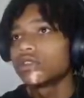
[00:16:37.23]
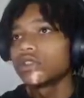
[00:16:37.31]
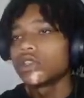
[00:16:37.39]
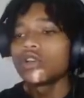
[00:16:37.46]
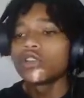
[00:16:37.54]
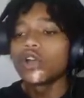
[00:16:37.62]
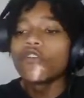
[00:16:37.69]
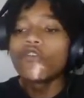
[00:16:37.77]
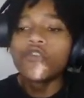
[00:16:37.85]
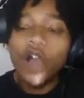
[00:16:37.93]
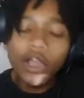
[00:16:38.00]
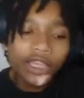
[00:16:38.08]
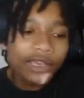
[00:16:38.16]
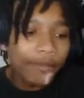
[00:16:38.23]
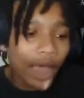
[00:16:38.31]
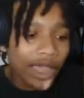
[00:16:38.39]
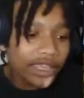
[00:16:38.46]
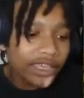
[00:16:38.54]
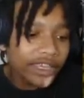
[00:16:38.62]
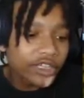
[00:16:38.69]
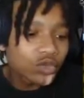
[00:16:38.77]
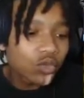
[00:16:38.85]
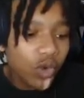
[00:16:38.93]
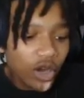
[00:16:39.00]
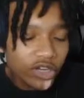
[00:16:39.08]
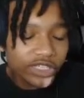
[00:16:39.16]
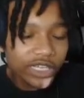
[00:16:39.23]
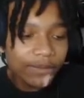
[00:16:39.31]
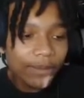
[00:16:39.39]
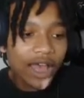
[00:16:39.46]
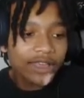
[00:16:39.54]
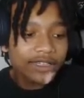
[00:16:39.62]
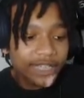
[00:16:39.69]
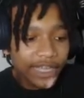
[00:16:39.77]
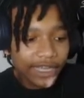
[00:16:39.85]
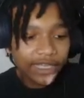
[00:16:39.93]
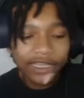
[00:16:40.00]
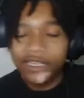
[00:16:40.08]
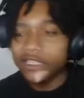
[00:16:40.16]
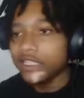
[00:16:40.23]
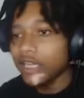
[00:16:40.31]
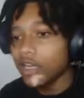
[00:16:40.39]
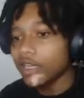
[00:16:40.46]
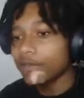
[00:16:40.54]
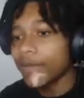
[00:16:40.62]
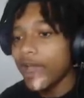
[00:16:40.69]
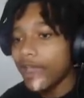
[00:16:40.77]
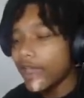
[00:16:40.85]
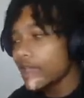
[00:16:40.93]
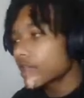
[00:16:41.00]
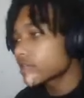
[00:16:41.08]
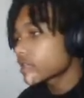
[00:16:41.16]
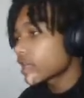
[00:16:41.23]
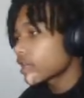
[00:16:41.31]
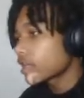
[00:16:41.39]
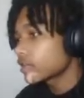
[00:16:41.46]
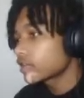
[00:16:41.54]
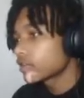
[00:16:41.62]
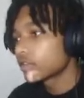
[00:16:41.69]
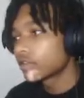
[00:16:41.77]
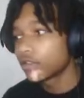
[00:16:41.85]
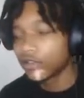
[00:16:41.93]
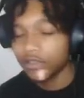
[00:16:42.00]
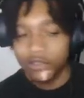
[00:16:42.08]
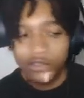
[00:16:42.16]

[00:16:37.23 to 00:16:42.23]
Yo, yo, fucking mic is worse than my dick getting stuck oh my god.